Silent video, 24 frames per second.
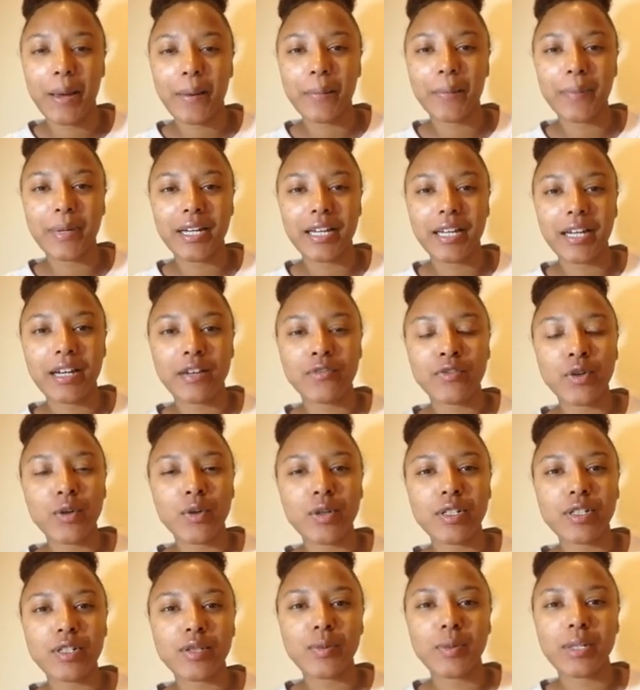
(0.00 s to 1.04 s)
But of
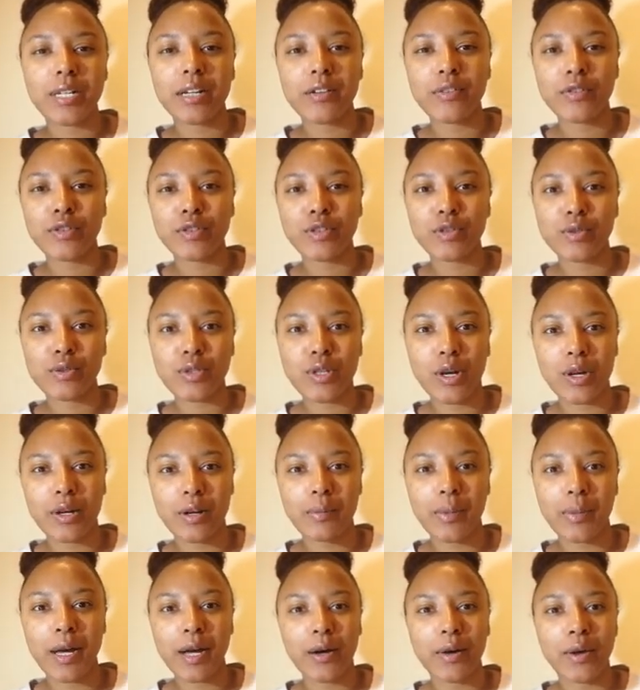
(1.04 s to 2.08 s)
course, whenever you talk
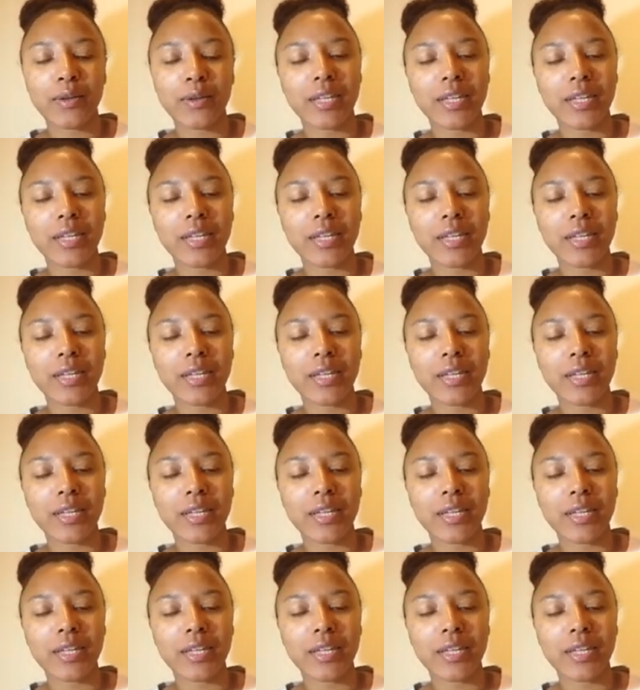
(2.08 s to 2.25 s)
about,